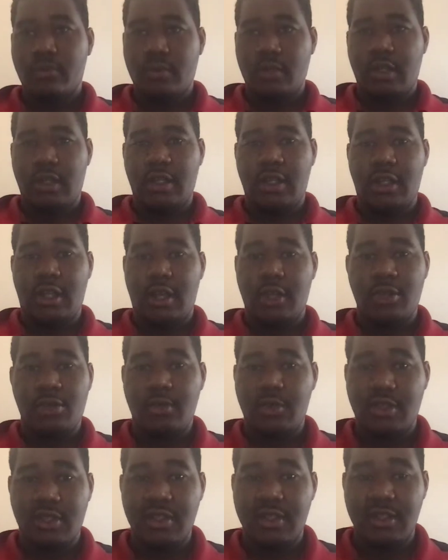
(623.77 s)
then the Ice
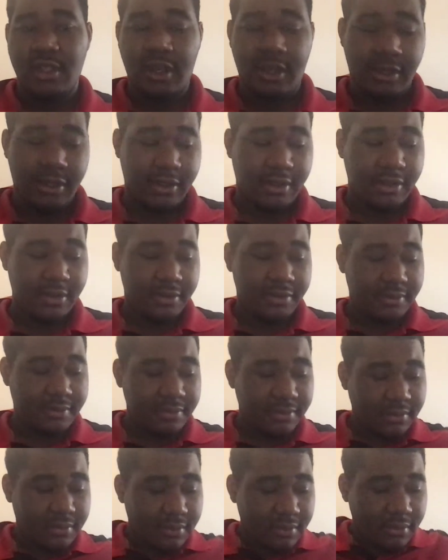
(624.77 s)
Warrior just died
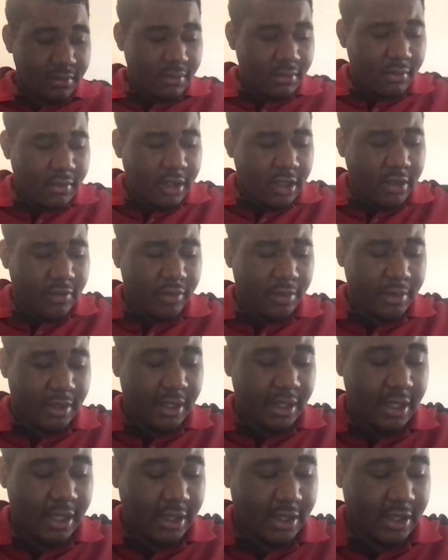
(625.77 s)
right from the
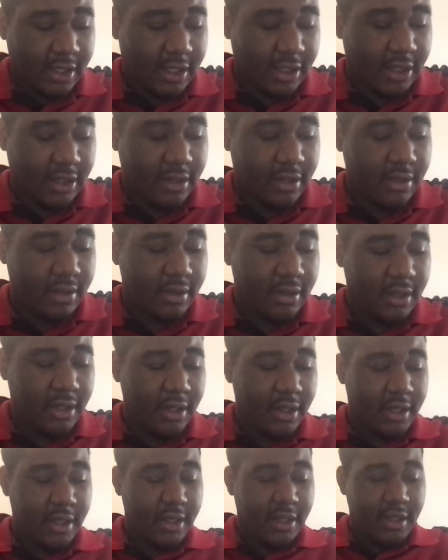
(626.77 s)
heat, and
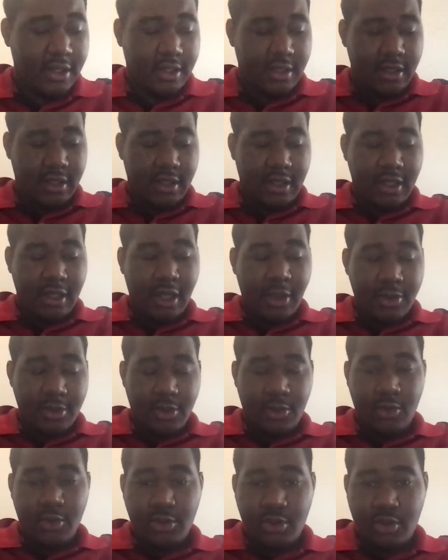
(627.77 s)
that was a
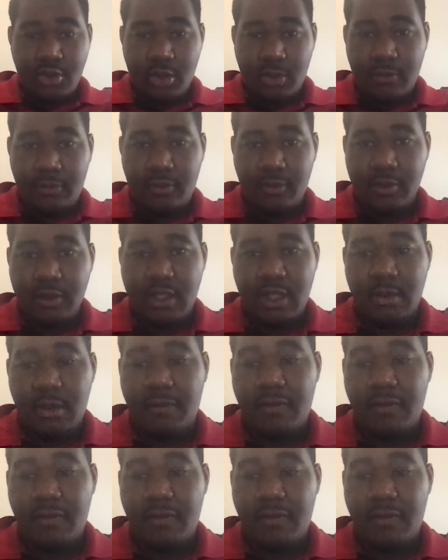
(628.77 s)
good job from Jamie.